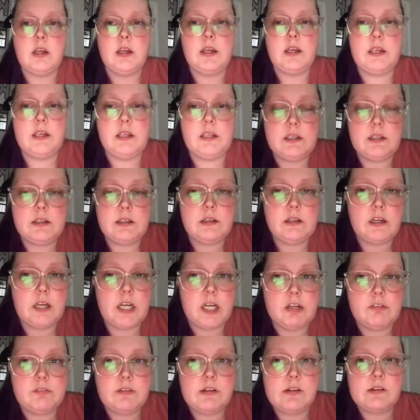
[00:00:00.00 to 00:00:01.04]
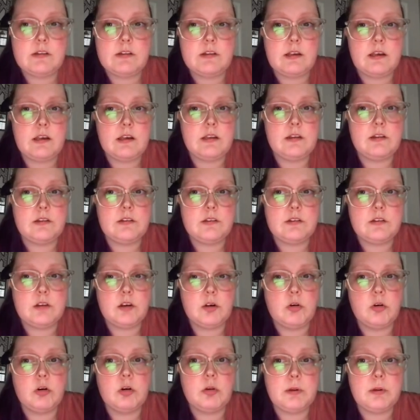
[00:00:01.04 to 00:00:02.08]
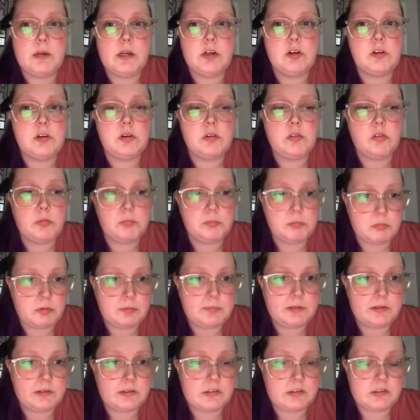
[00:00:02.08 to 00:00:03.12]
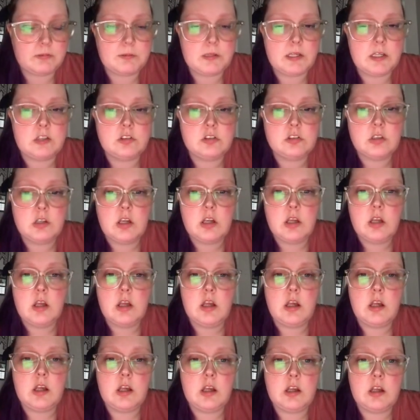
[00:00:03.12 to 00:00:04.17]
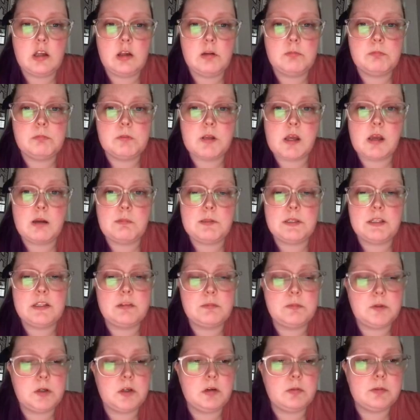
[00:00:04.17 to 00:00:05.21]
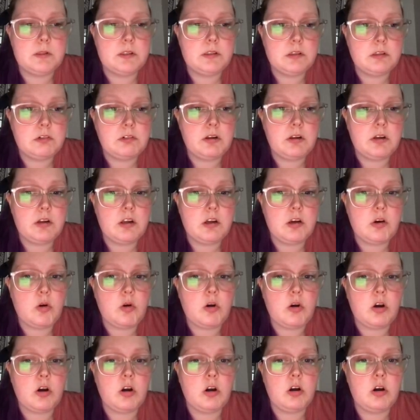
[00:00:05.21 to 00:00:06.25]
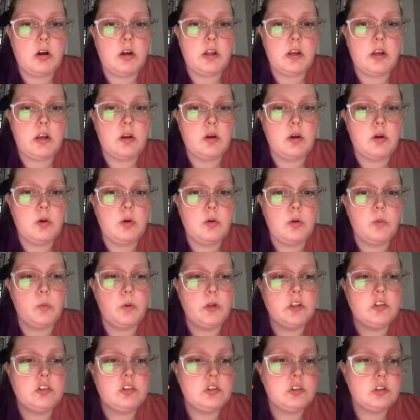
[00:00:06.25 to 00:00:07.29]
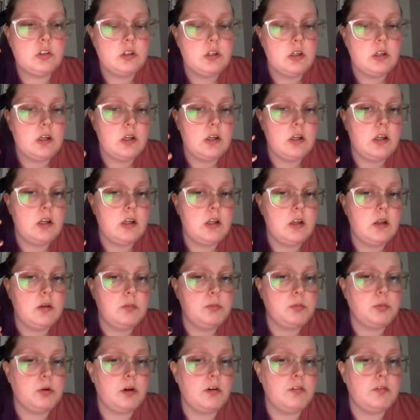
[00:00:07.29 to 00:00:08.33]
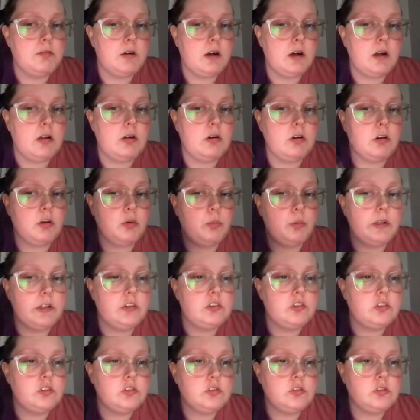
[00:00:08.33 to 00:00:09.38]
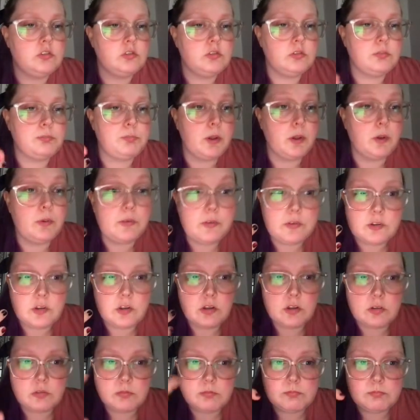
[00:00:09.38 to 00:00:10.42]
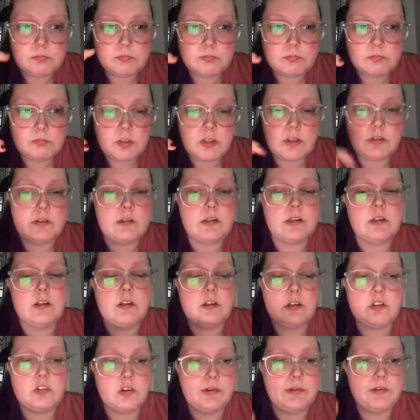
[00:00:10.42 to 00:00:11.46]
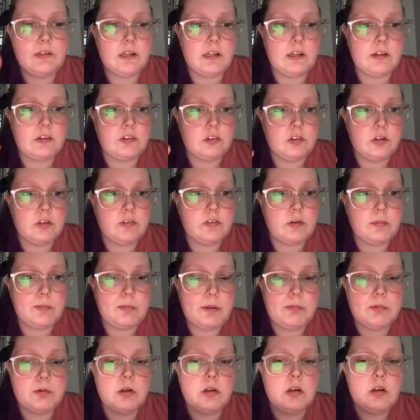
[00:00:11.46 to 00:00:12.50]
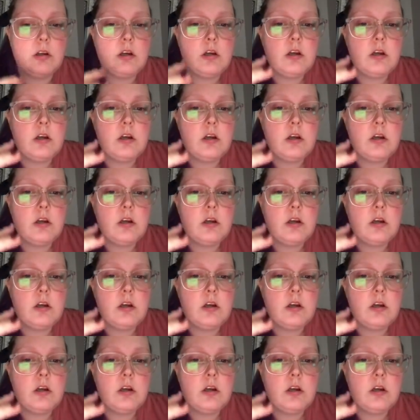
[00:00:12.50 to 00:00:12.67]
and I have this as owned by my business page. I'm experimenting right now on which profile or which poster, because it treats it as 2 different people,